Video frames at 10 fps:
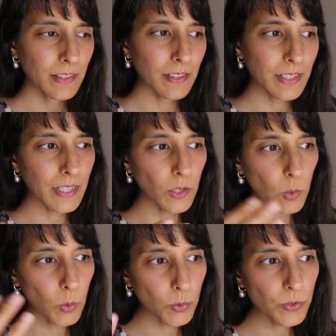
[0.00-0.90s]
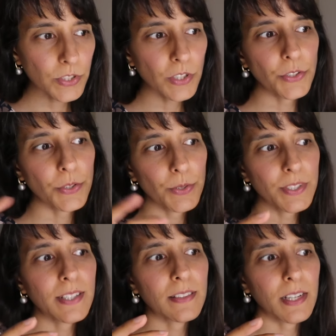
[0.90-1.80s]
that they're also
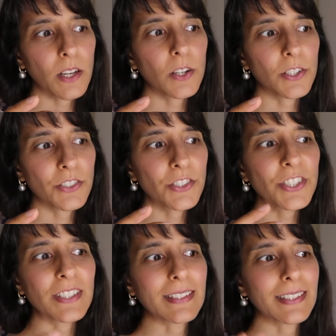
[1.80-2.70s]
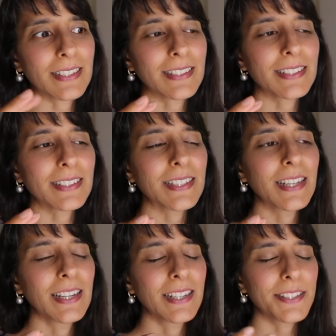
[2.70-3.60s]
using their consciousness
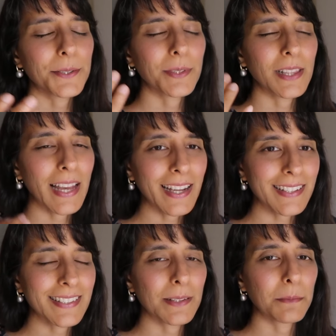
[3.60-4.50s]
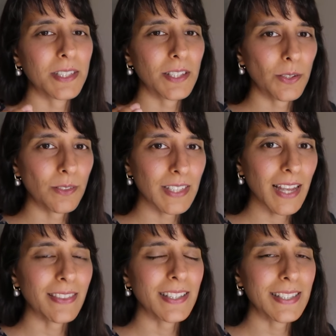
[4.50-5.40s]
to relax themselves
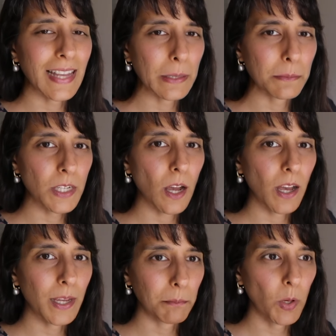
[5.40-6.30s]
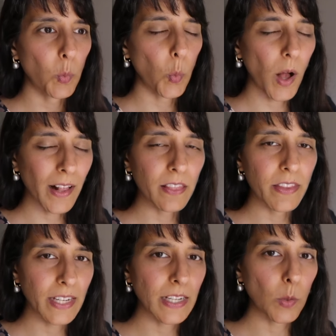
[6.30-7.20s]
at the same time while
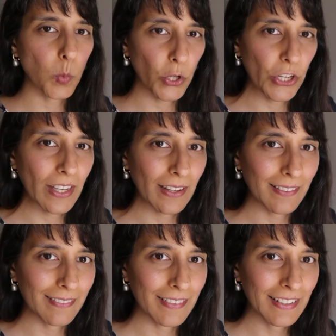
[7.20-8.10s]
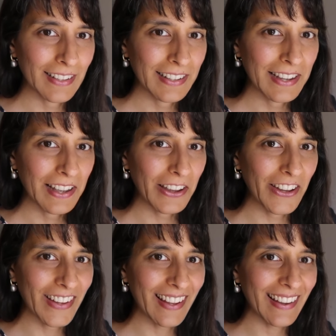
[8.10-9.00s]
they are working.
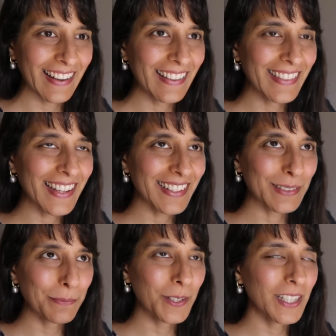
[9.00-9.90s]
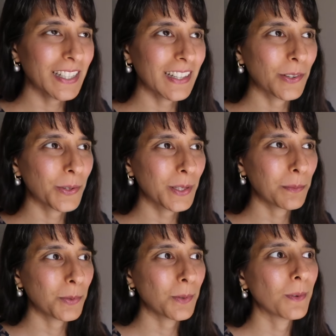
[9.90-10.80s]
Okay, and that is a pretty
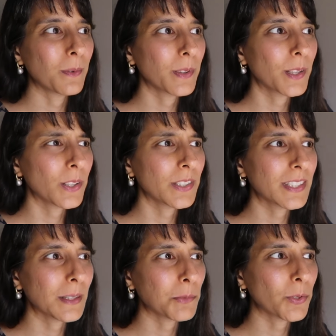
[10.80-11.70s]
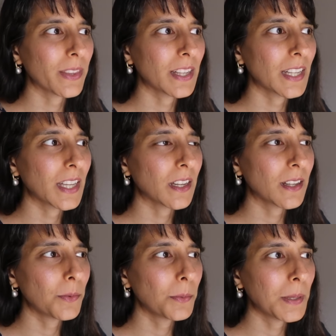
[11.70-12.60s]
incredible concept or thing. And
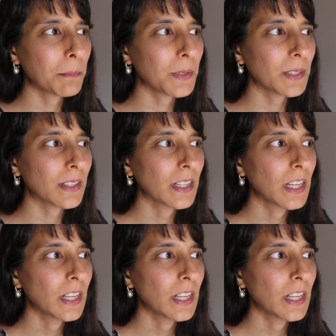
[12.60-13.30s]
I remembered